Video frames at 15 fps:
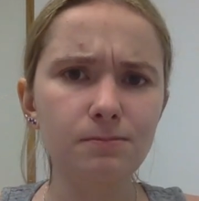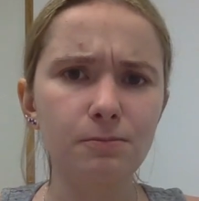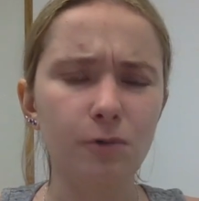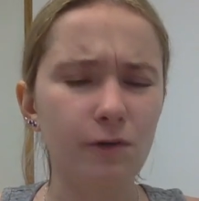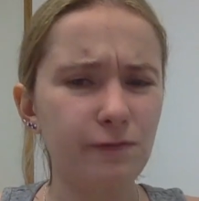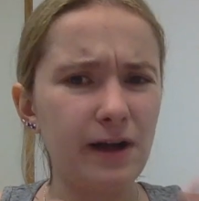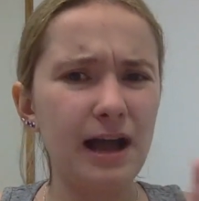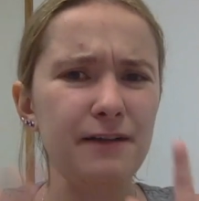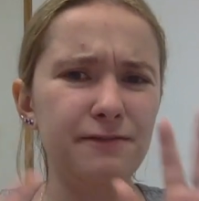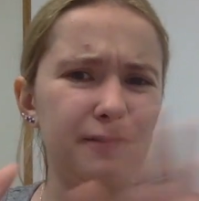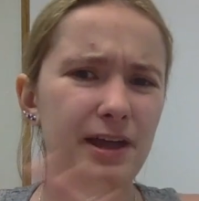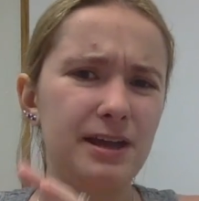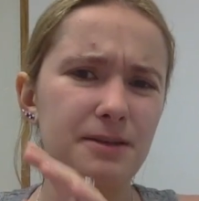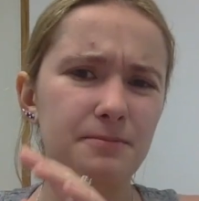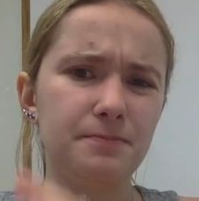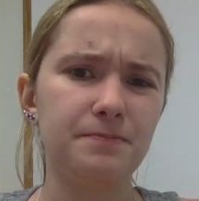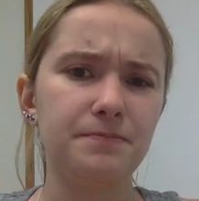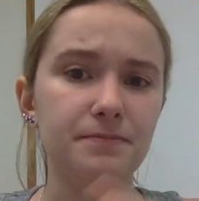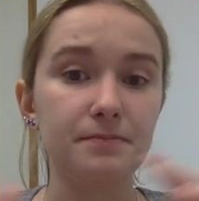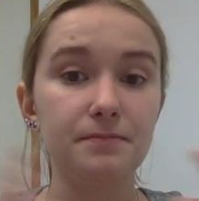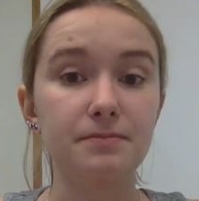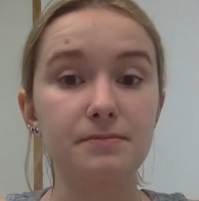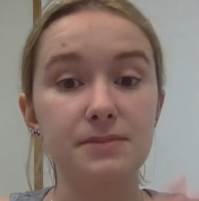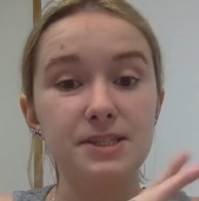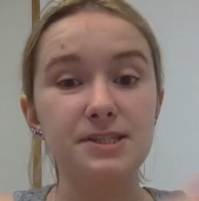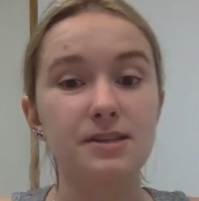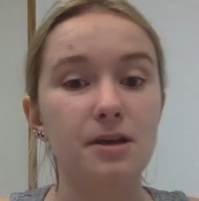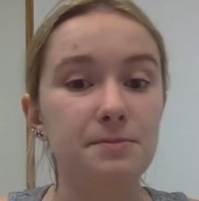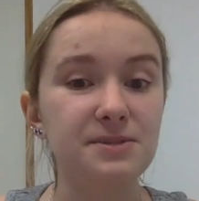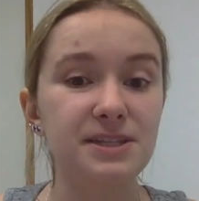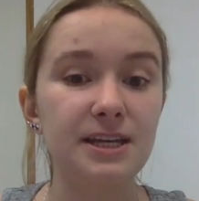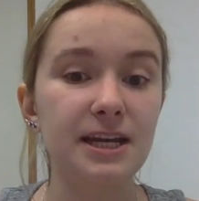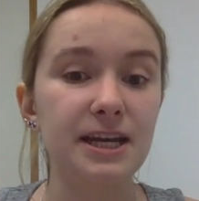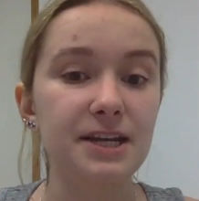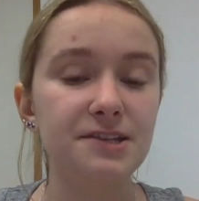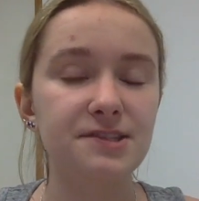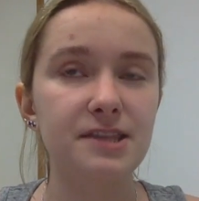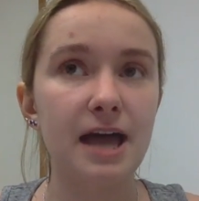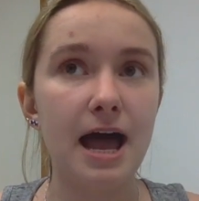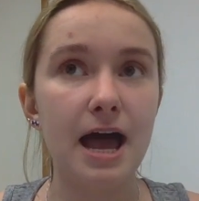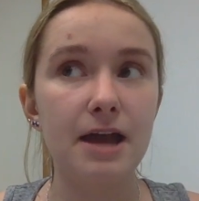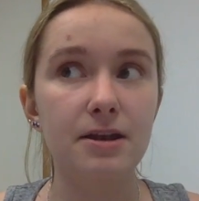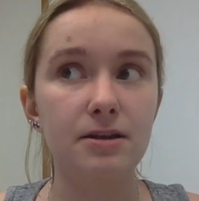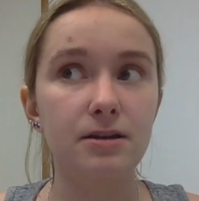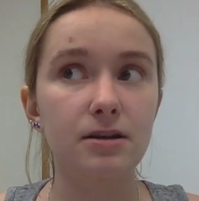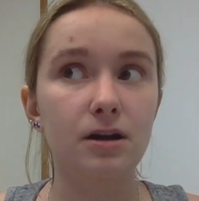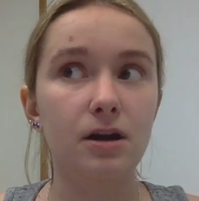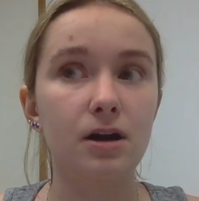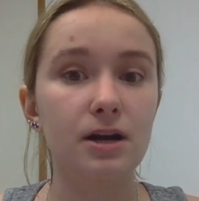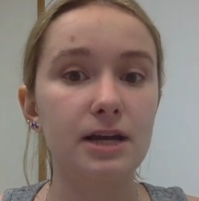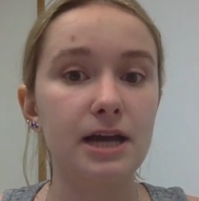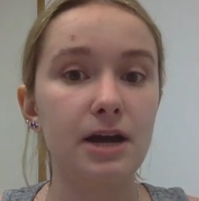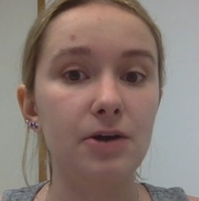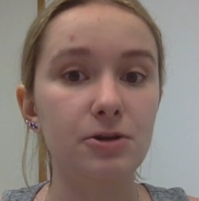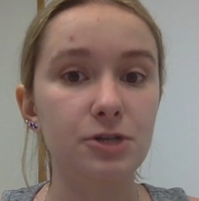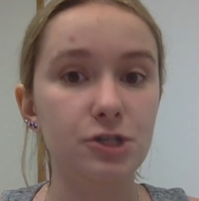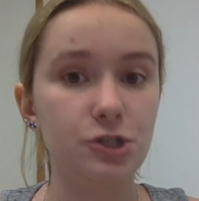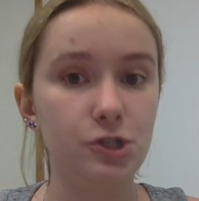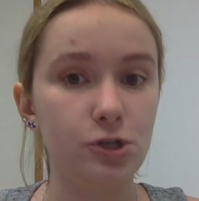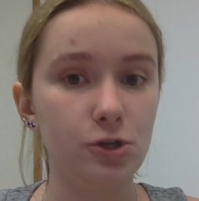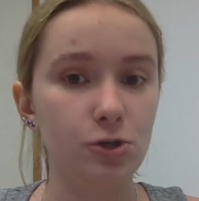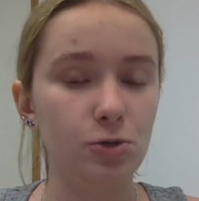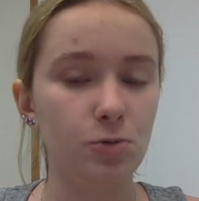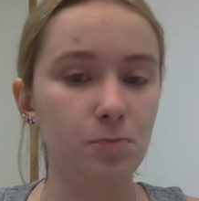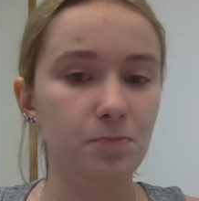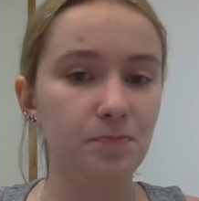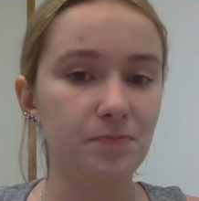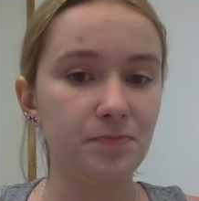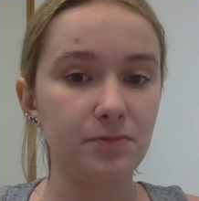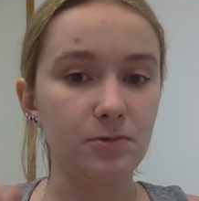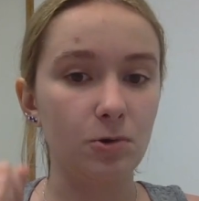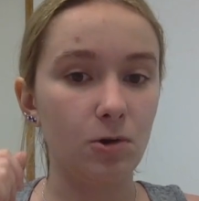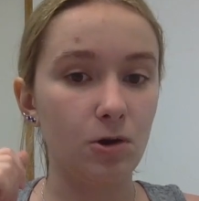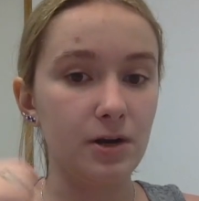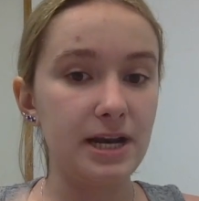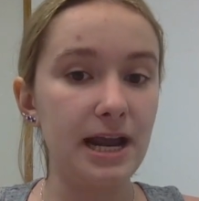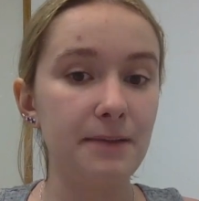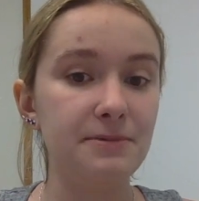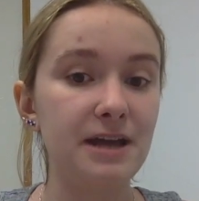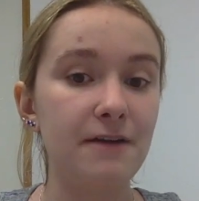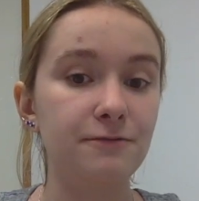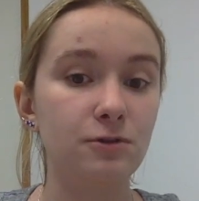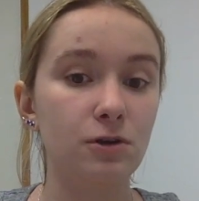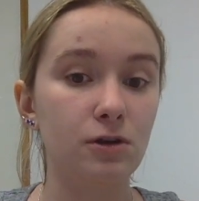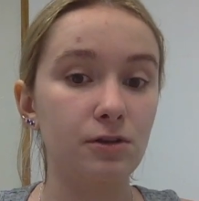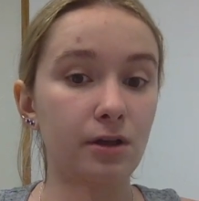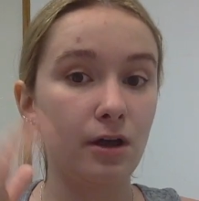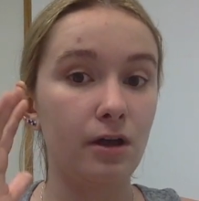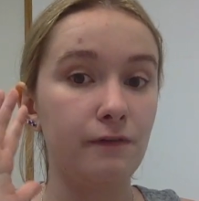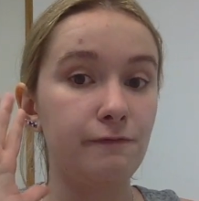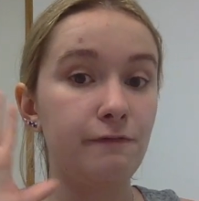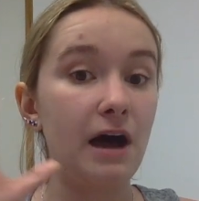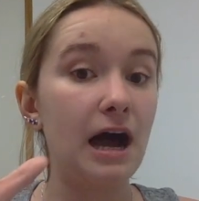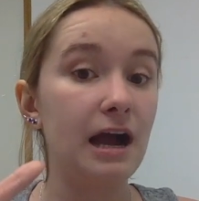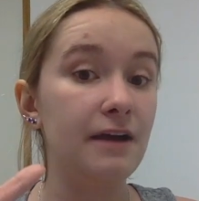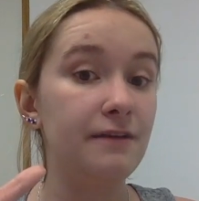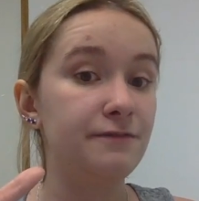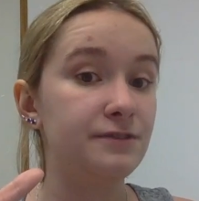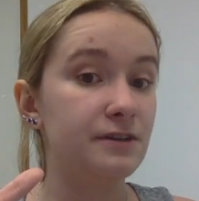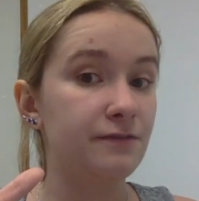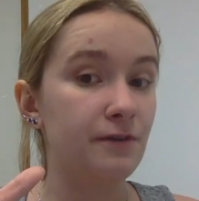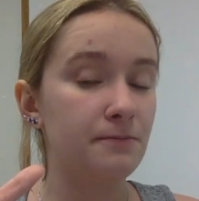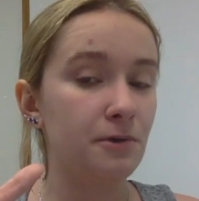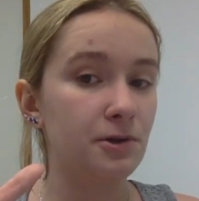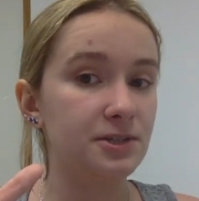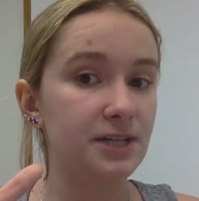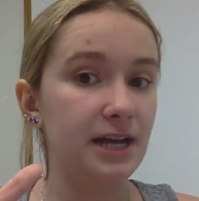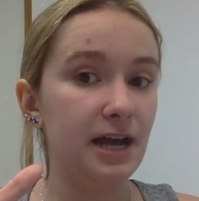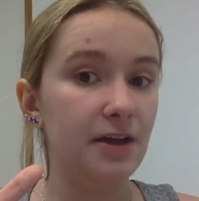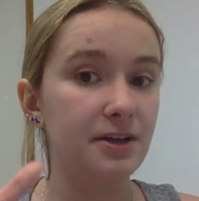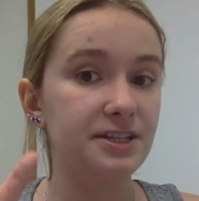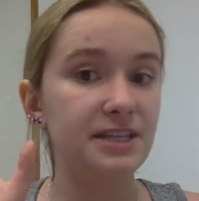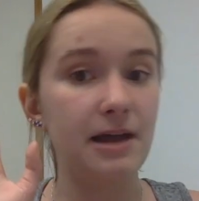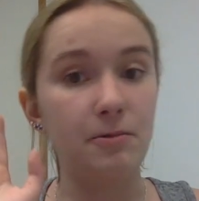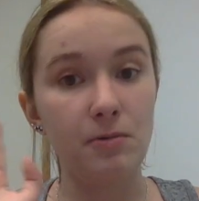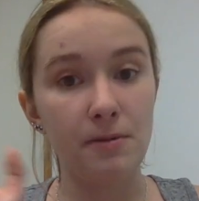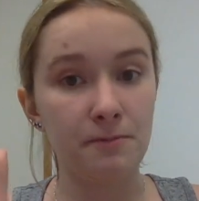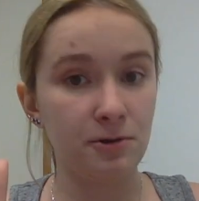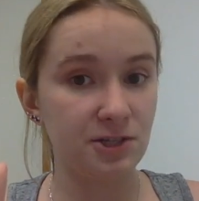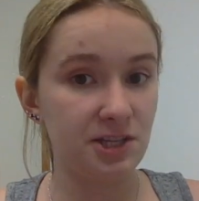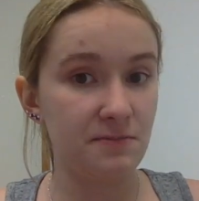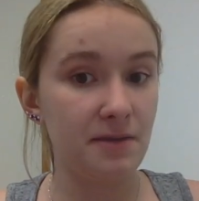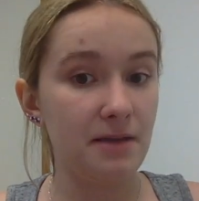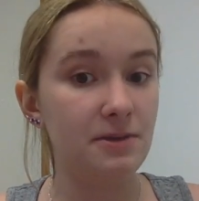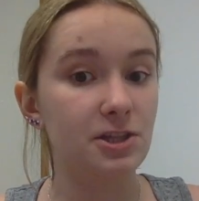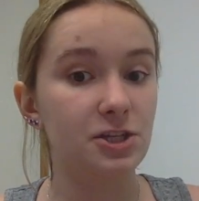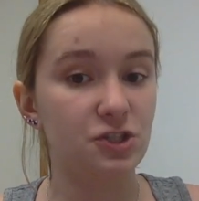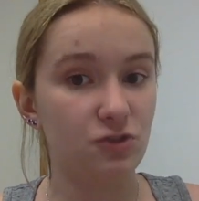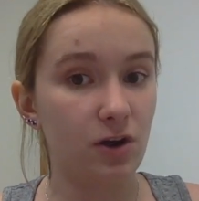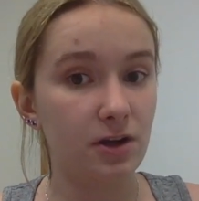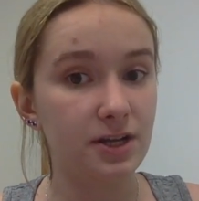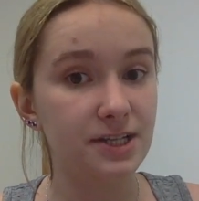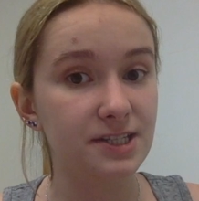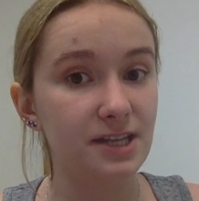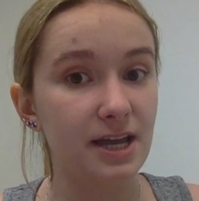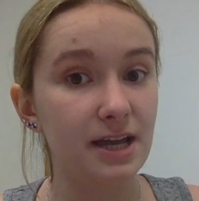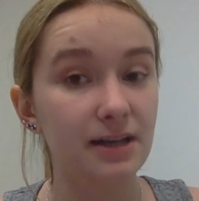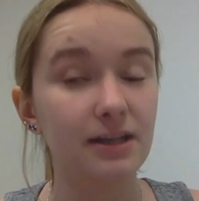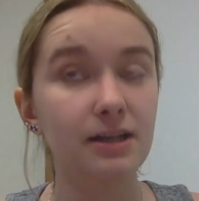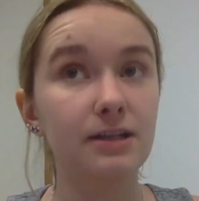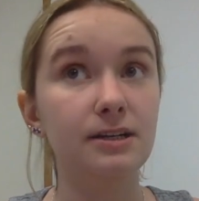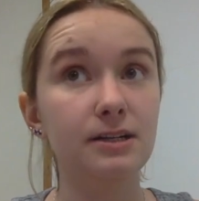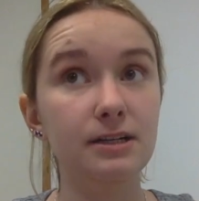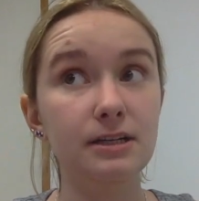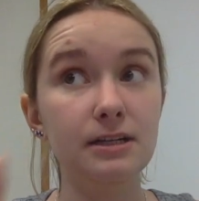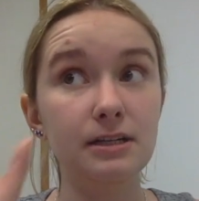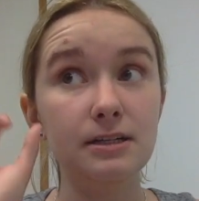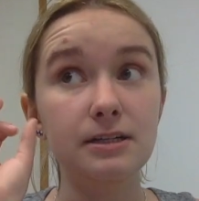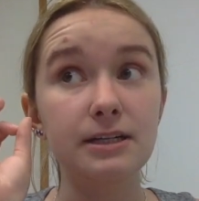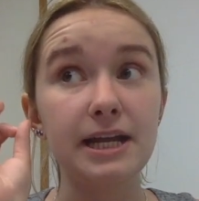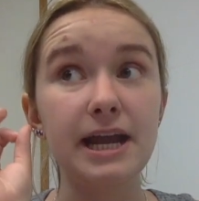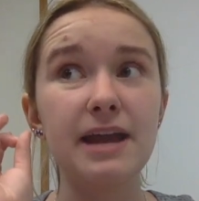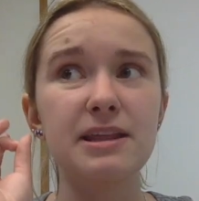or five, like, subsidies that our account to or named after the five different personalities that one person may be the strongest in.